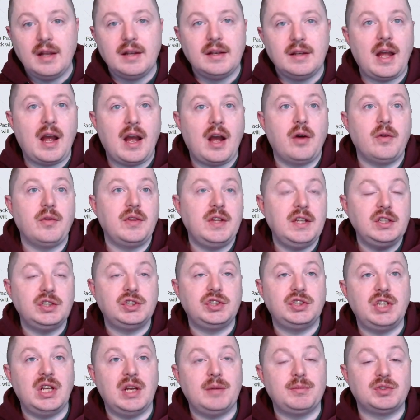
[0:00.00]
Now, these
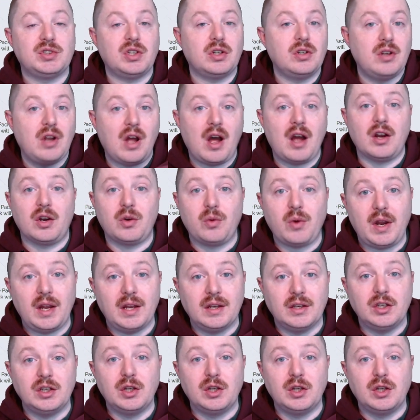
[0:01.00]
ships are not great.